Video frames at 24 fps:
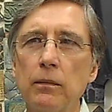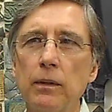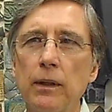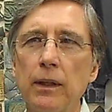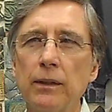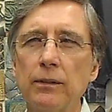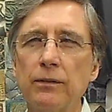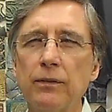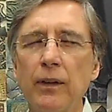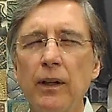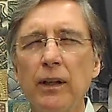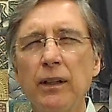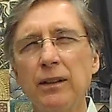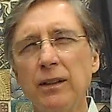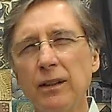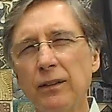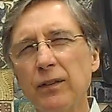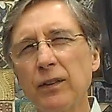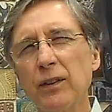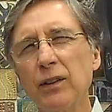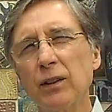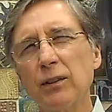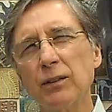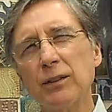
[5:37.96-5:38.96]
it's very
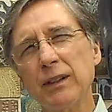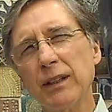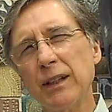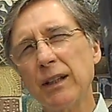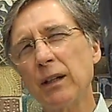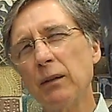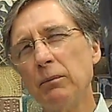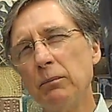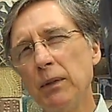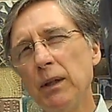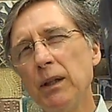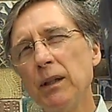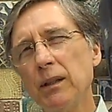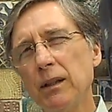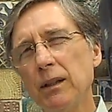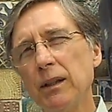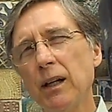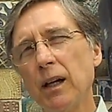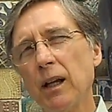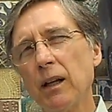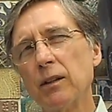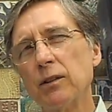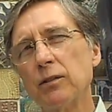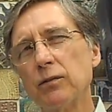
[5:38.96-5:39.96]
difficult to get $1 million
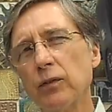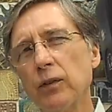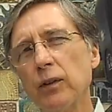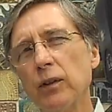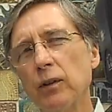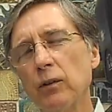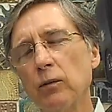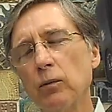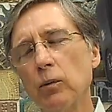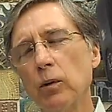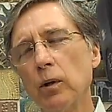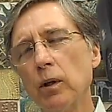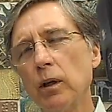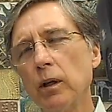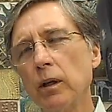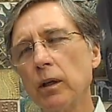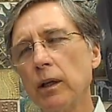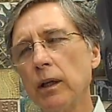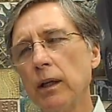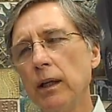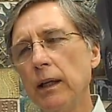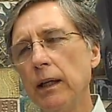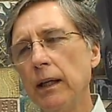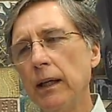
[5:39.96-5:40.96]
for your work.
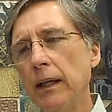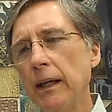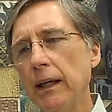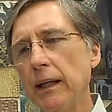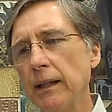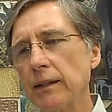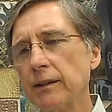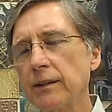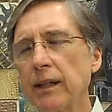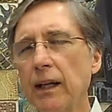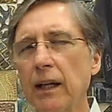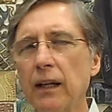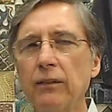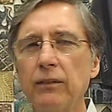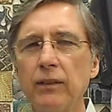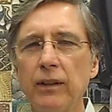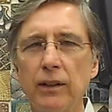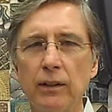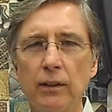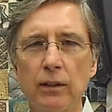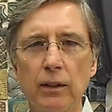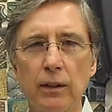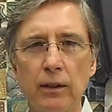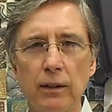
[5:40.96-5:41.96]
And it's kind of
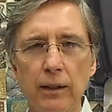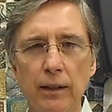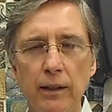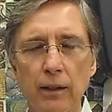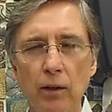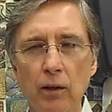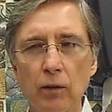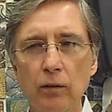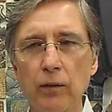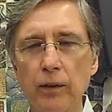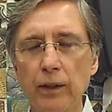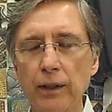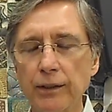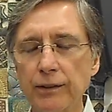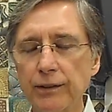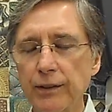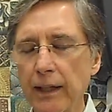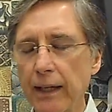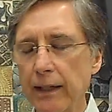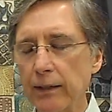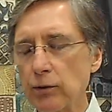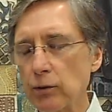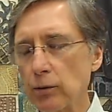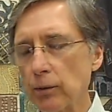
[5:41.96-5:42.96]
an
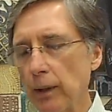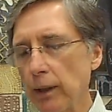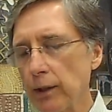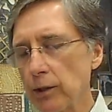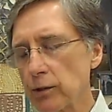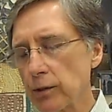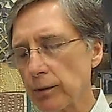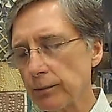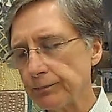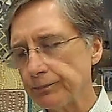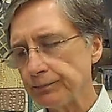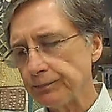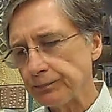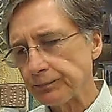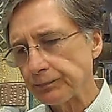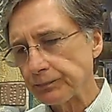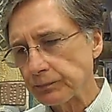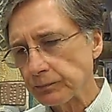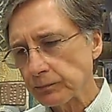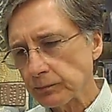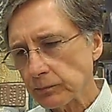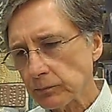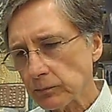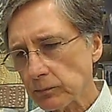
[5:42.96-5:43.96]
over-exaggeration,
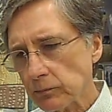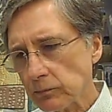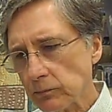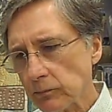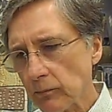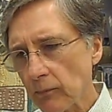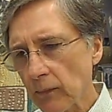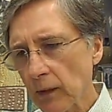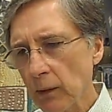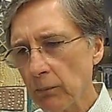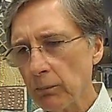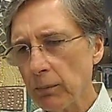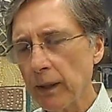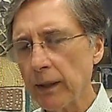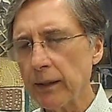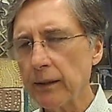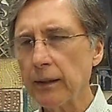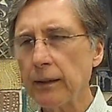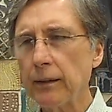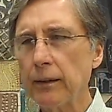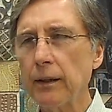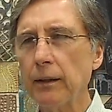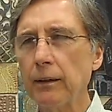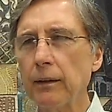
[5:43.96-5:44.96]

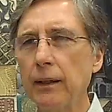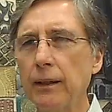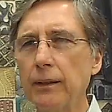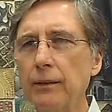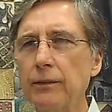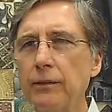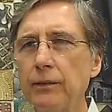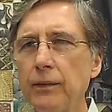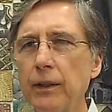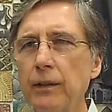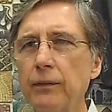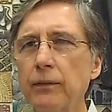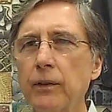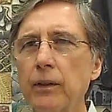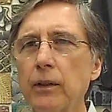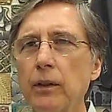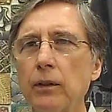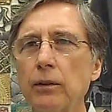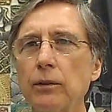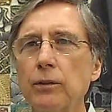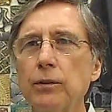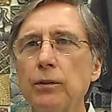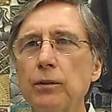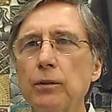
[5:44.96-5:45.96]
but it's
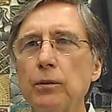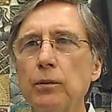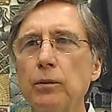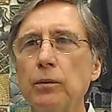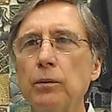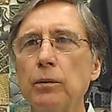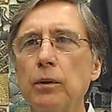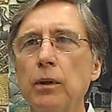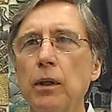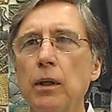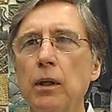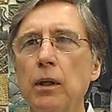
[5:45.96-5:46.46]
difficult to